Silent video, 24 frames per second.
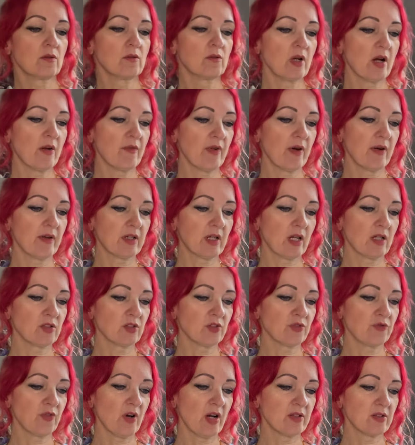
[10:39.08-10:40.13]
a variegated
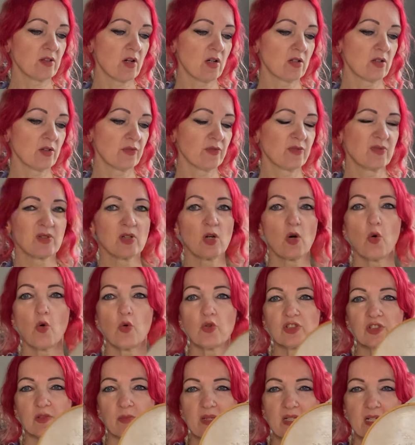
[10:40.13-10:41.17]
thread, kind of
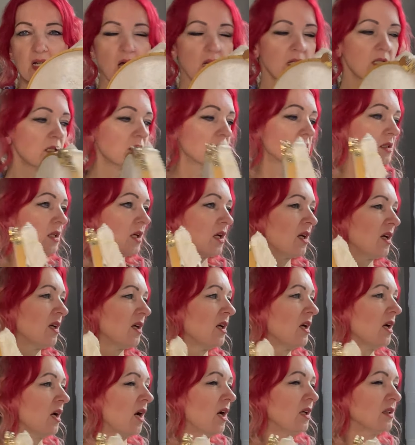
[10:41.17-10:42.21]
autumny colours.
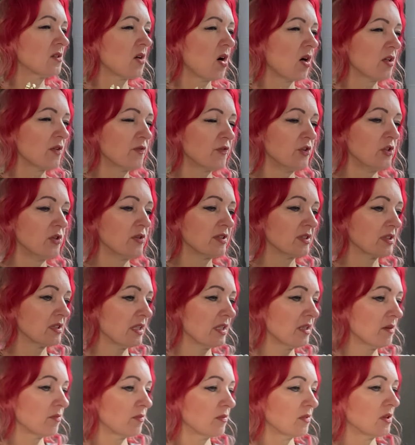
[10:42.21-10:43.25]
It's kind of
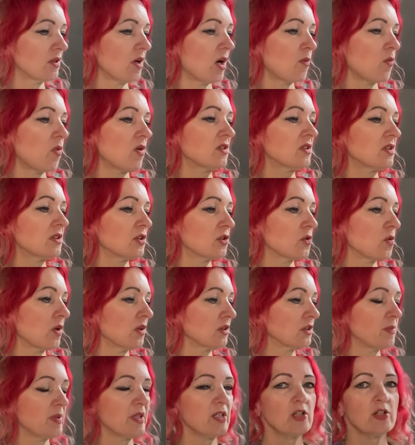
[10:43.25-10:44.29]
loosely, I wanted the quilt
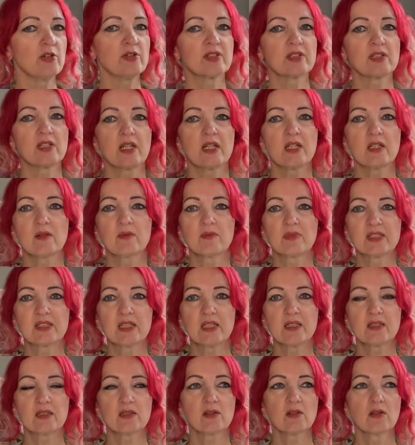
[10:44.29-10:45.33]
to be loosely
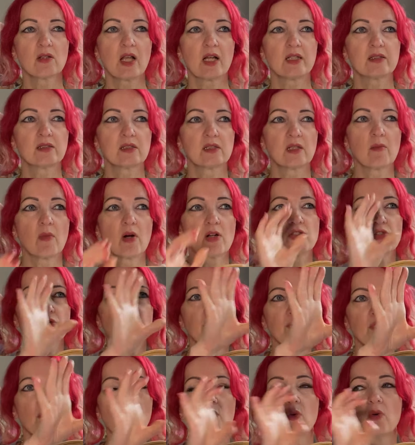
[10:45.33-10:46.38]
seasonal, as in I might do
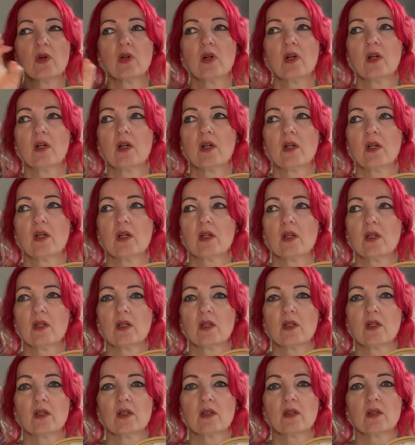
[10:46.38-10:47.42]
4
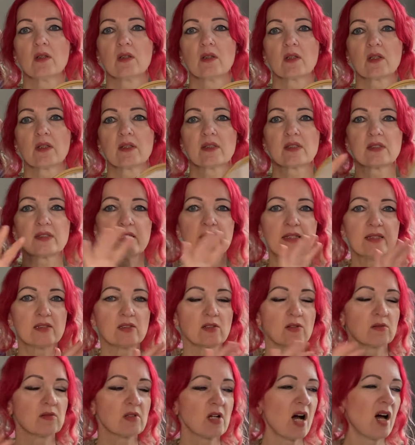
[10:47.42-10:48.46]

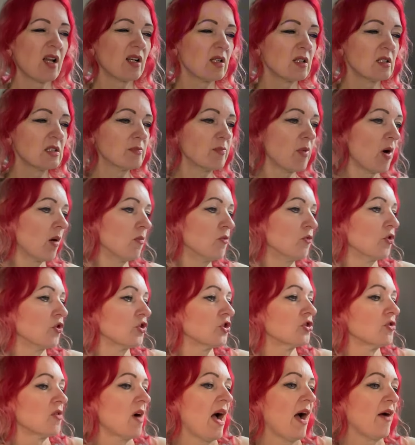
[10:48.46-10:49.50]
seasonal colours, but I'm not
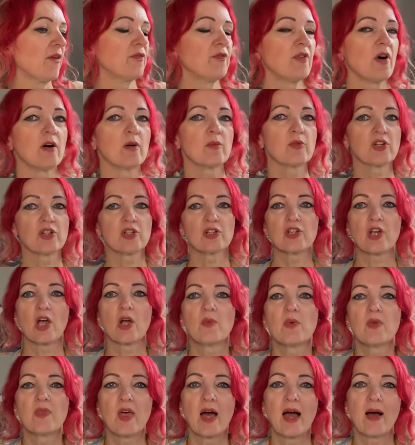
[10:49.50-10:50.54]
sure how far I'm going to go
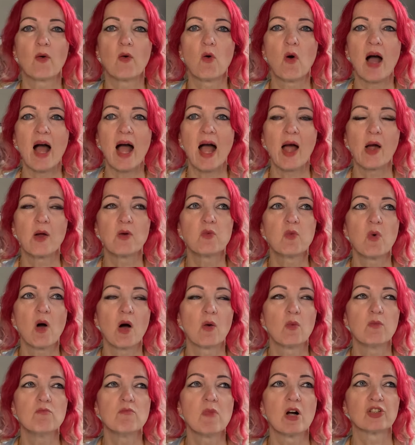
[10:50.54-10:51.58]
with that, or how
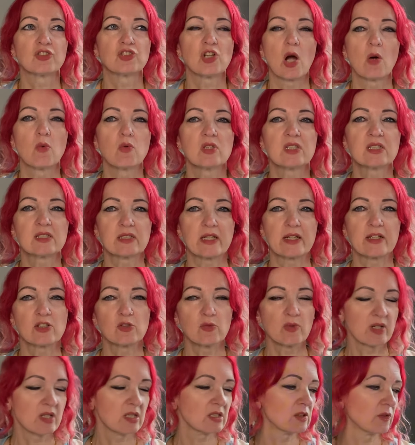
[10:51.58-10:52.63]
much I will stick to
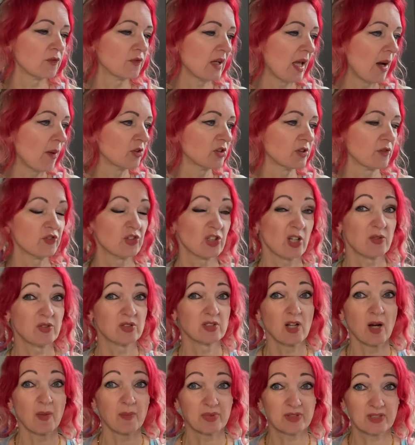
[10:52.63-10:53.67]
it, because the flowers I've chosen
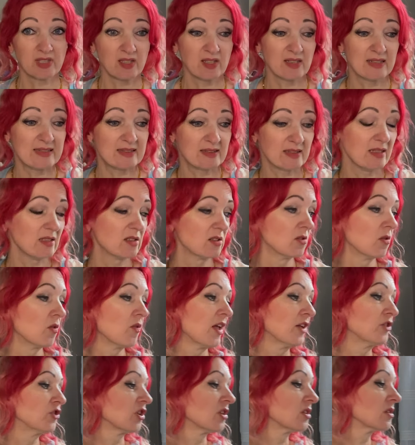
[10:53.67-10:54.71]
aren't particularly seasonal.
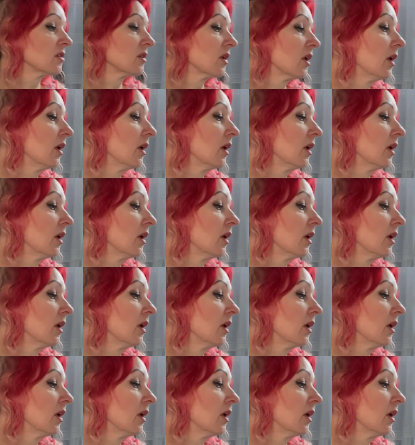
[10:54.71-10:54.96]
They're just